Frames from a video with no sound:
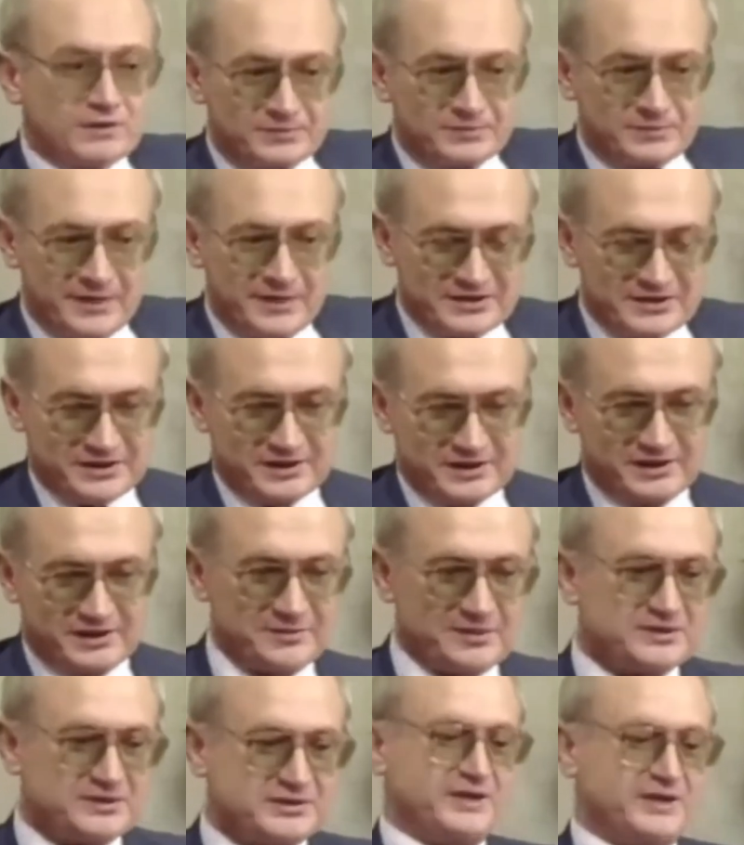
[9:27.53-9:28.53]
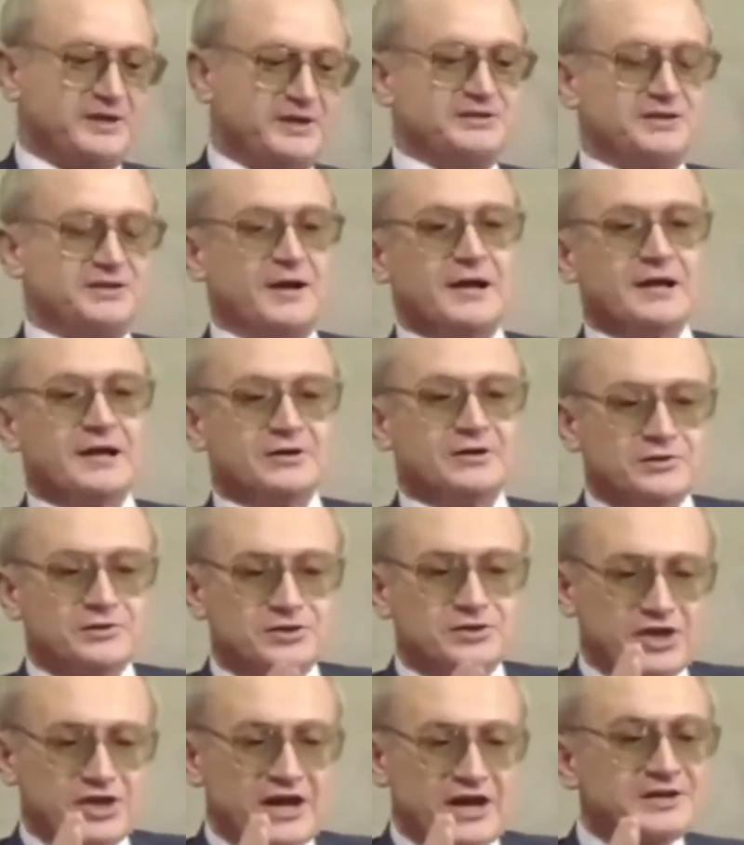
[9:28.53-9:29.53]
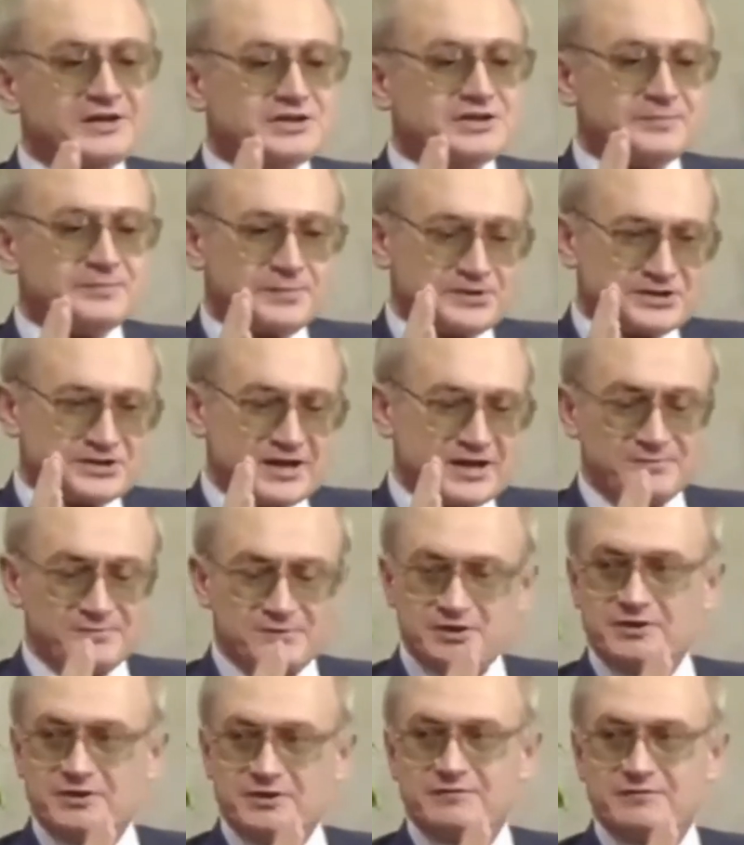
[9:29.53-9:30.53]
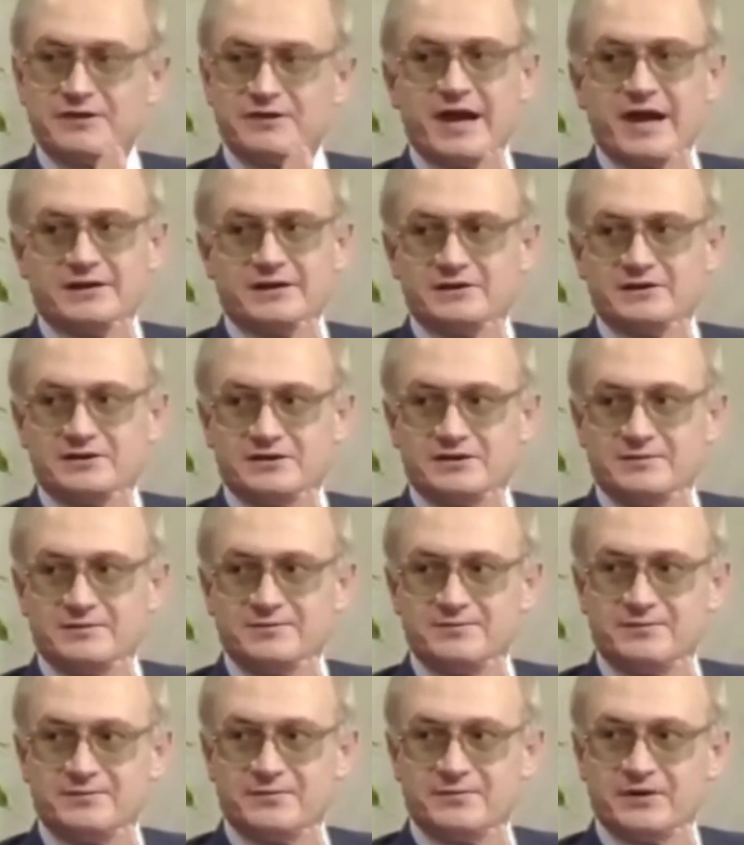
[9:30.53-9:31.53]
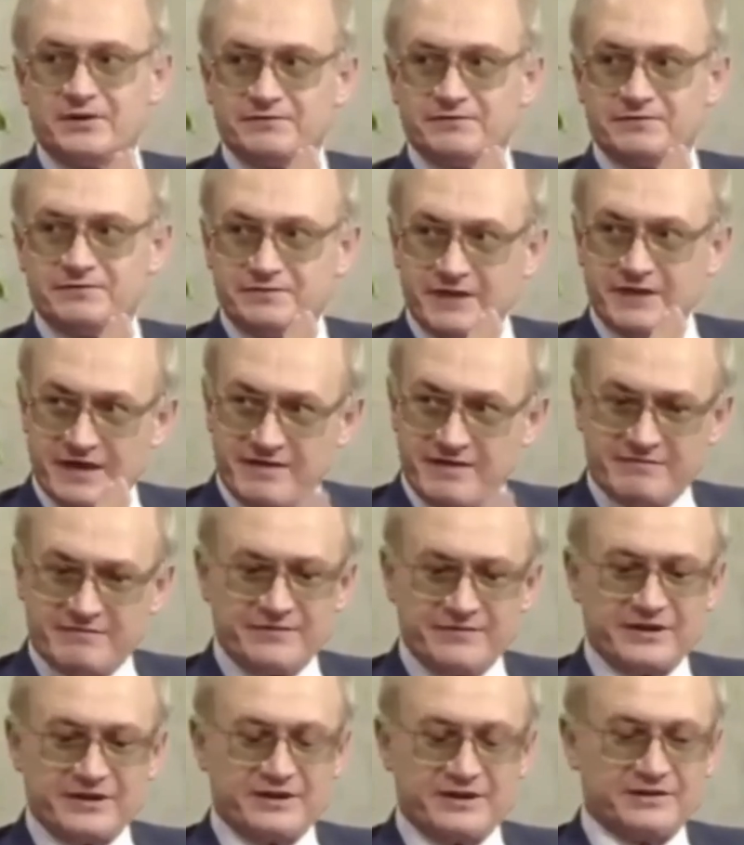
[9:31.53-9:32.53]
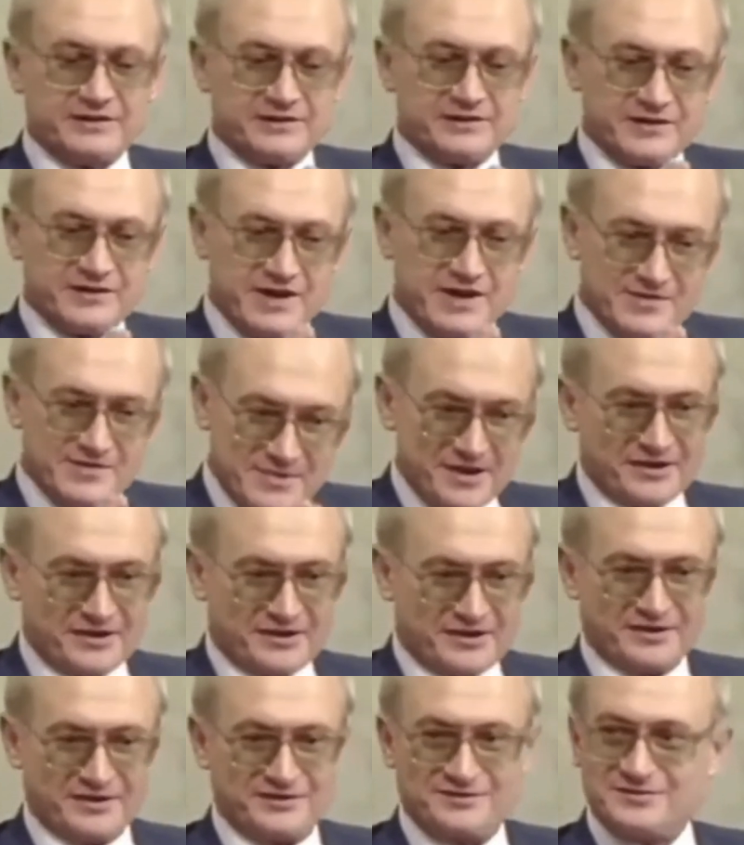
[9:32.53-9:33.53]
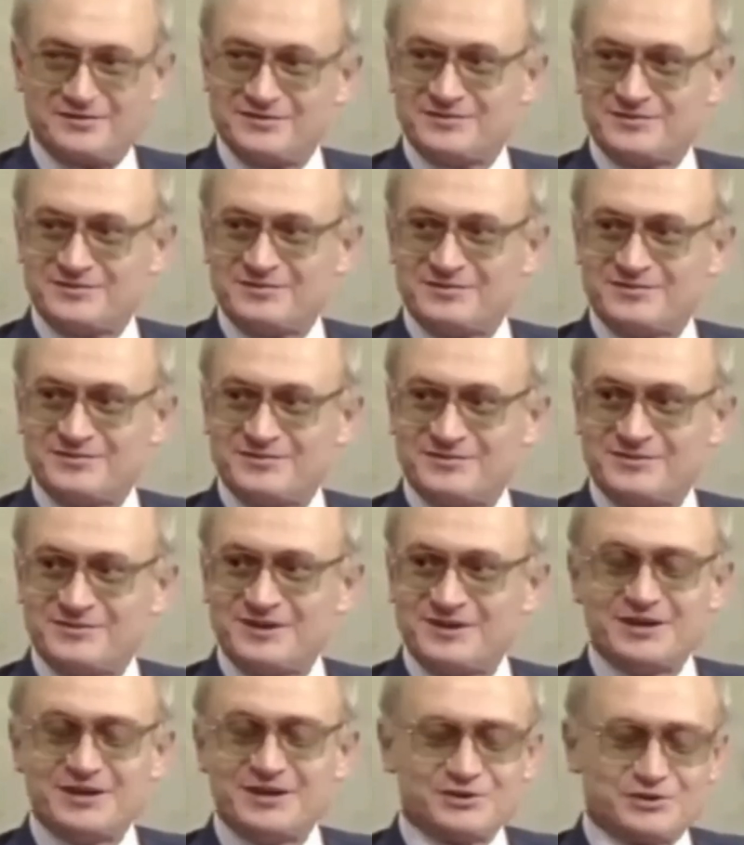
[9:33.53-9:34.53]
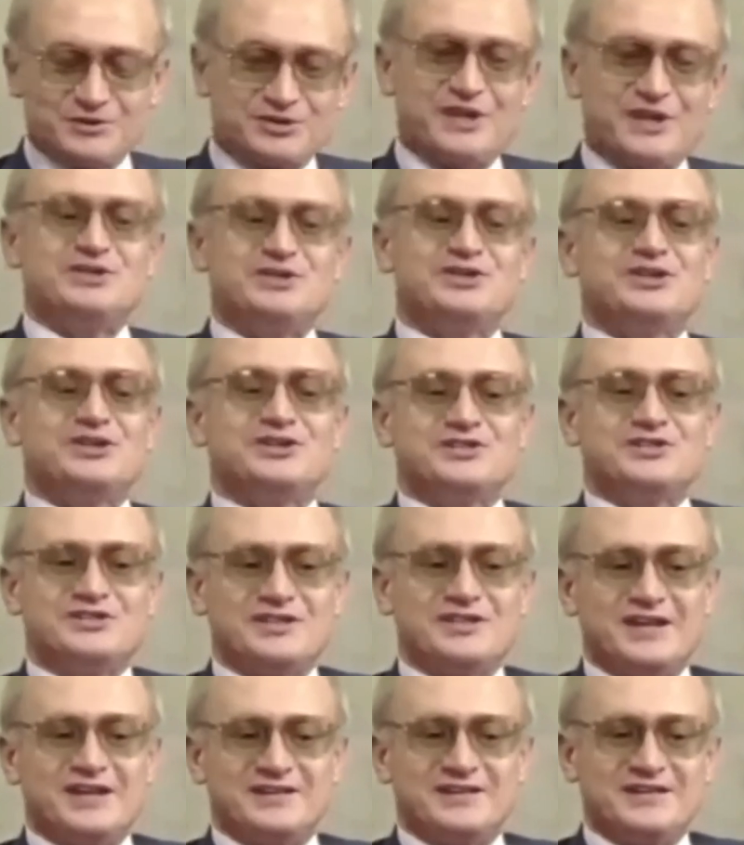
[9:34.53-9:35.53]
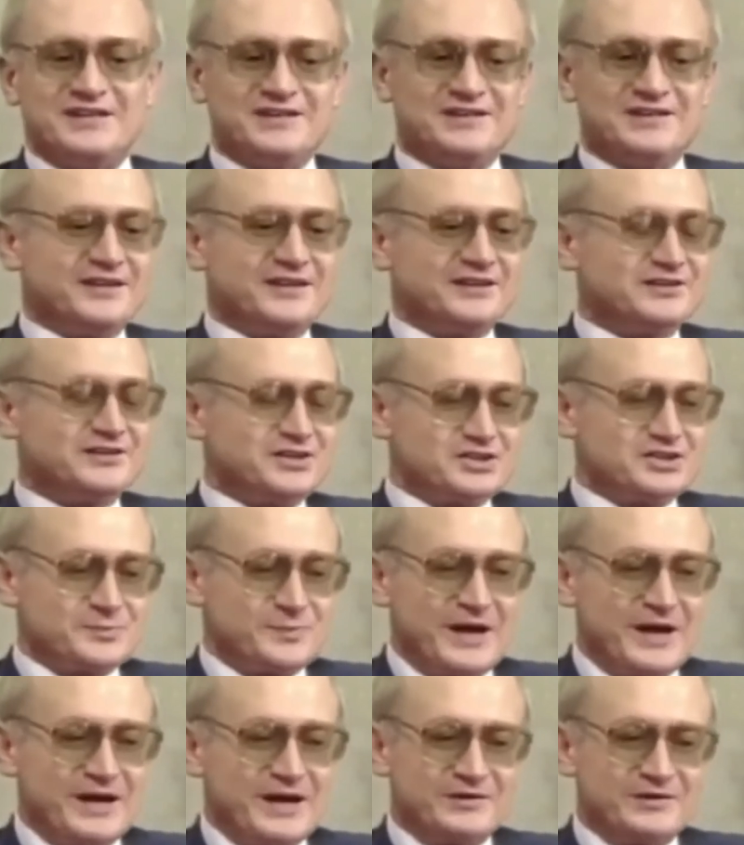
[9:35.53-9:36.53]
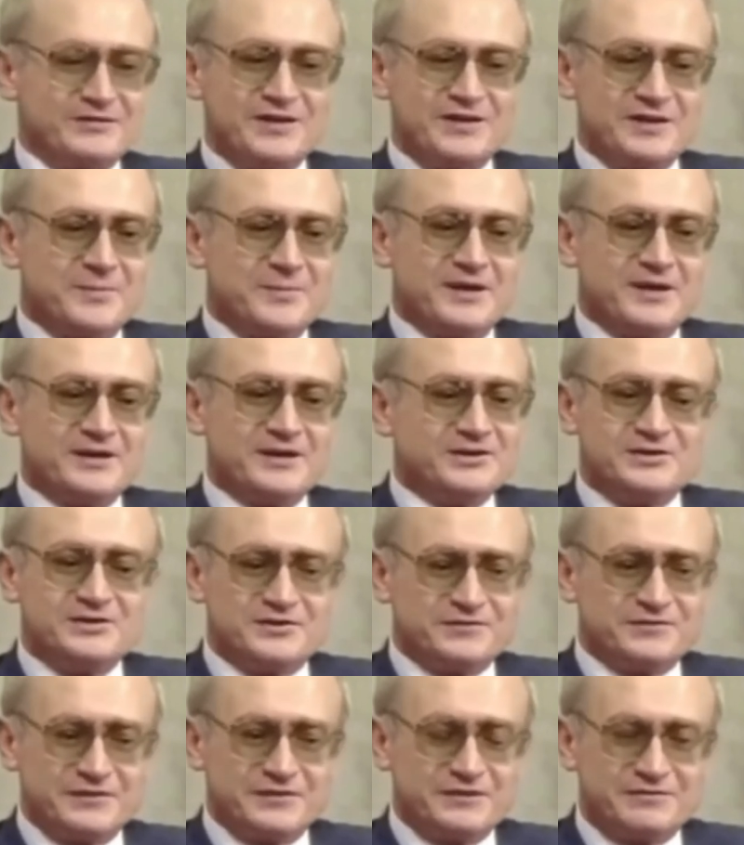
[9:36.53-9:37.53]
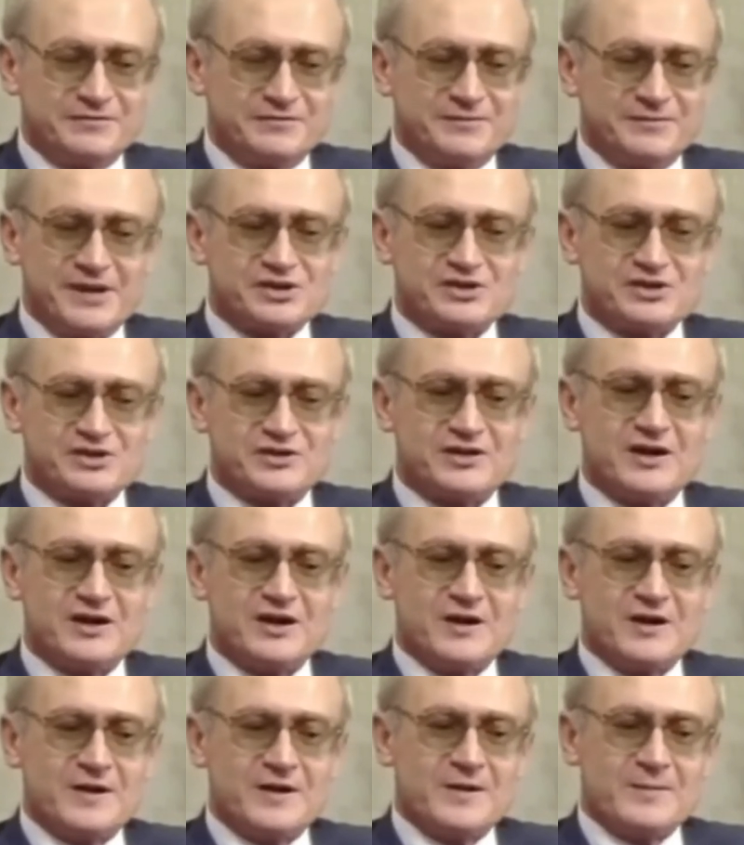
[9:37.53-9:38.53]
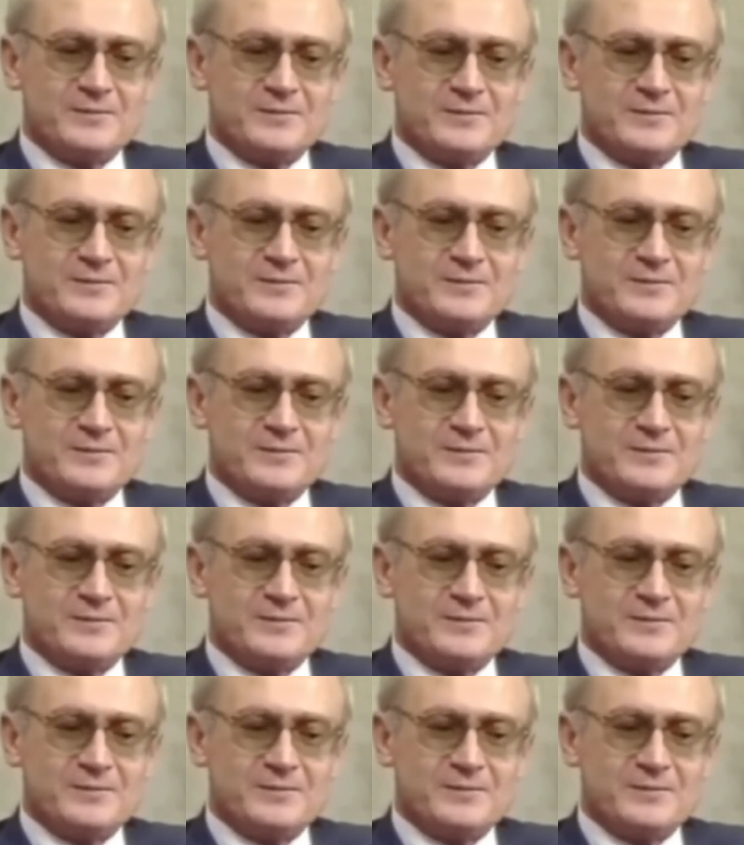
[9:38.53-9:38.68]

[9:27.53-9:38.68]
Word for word: What it basically means is to change the perception of reality of every American to such an extent that despite of the abundance of information,